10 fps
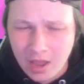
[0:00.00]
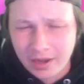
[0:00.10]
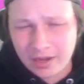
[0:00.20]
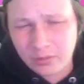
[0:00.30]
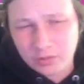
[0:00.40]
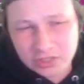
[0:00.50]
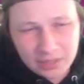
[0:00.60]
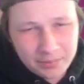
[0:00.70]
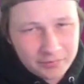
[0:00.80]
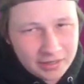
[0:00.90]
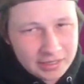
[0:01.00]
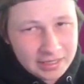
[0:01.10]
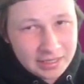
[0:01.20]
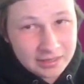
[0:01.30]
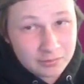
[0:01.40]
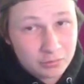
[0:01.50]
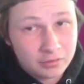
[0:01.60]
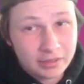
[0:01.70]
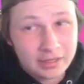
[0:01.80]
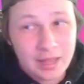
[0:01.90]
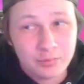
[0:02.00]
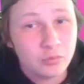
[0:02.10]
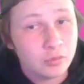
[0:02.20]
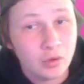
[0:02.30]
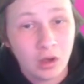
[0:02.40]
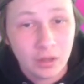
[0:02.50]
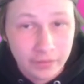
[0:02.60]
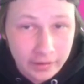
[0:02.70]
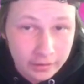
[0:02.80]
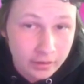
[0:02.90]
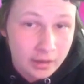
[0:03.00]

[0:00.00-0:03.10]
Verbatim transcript: Kind of wishing I pivoted Nihi because it would look like an absolute god there.